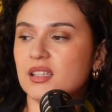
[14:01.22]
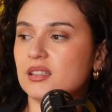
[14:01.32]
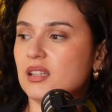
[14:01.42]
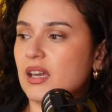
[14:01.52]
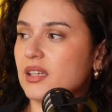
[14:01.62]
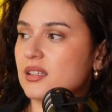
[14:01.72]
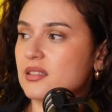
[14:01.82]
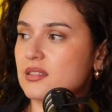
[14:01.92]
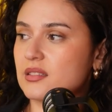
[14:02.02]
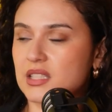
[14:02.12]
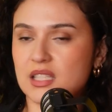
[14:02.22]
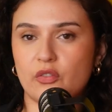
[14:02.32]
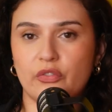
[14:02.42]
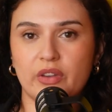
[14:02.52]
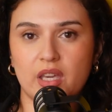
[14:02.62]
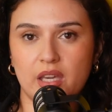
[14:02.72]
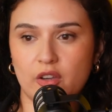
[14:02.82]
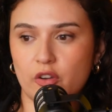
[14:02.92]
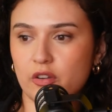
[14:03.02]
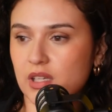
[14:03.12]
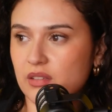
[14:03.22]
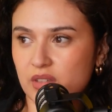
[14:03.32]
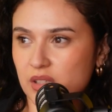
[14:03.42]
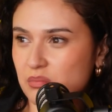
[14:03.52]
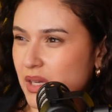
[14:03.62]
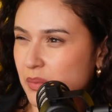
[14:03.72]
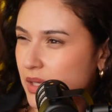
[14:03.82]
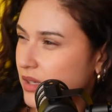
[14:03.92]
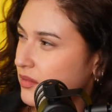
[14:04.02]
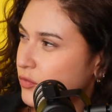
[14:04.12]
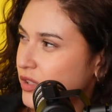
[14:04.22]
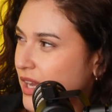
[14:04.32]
Practicing like self-care even maybe. Would